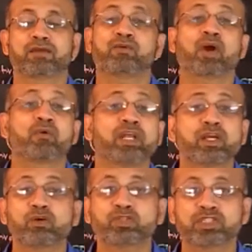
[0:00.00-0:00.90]
if you have
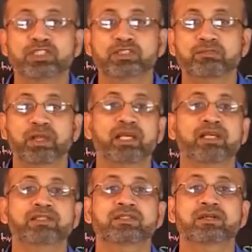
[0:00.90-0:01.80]
any questions,
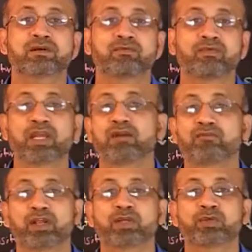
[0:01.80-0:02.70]
please feel
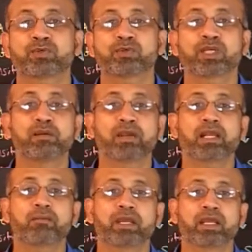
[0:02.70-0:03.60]
free to
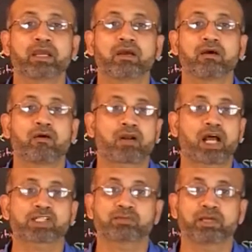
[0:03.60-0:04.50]
email me
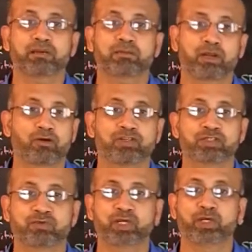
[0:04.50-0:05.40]
or ask me below
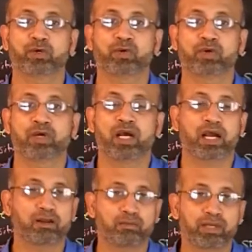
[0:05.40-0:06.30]
this video.
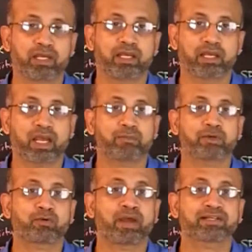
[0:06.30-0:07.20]
I will be
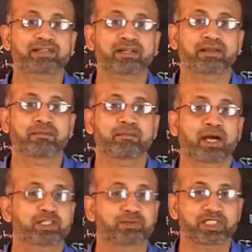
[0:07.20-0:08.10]
happy to answer them
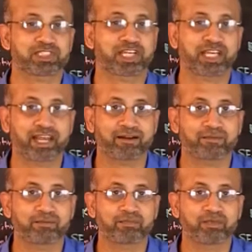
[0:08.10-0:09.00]
as much as I can.
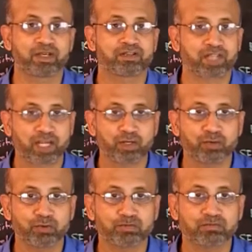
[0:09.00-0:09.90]

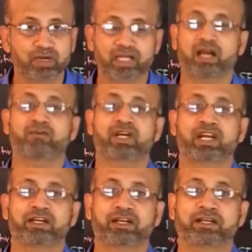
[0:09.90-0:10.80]
Thank you and have
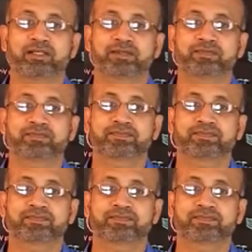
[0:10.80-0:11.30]
a great day.